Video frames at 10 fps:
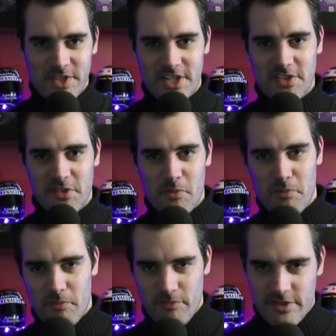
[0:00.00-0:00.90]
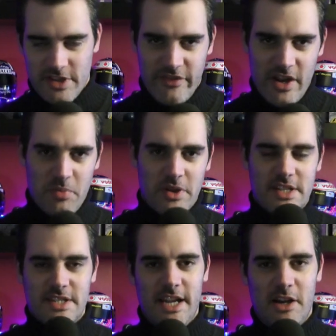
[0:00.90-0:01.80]
just developing
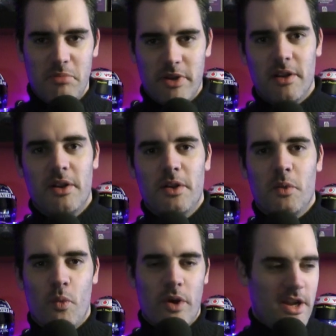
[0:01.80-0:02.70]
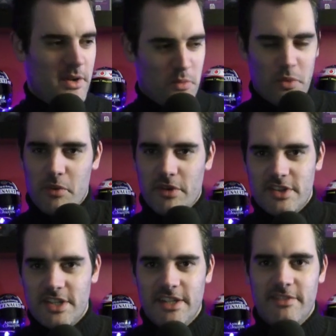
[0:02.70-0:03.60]
this now, but where we want to
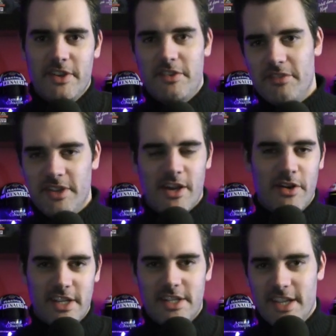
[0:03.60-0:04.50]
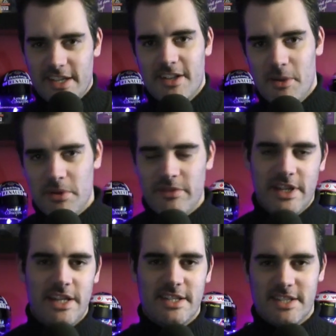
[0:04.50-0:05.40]
see VVV going in the next couple of
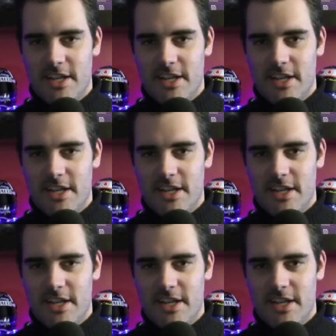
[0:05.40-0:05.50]
years.